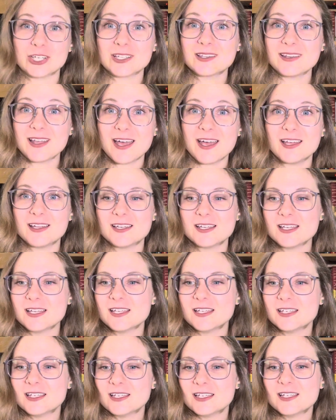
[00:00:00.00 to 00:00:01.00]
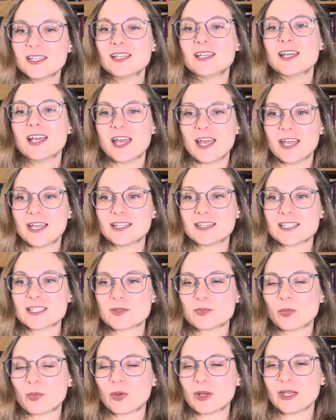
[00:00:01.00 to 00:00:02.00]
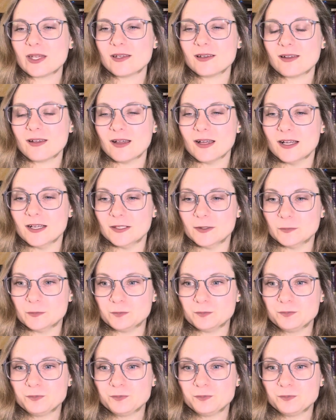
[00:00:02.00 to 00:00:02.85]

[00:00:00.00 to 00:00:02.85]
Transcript: that. At this point, but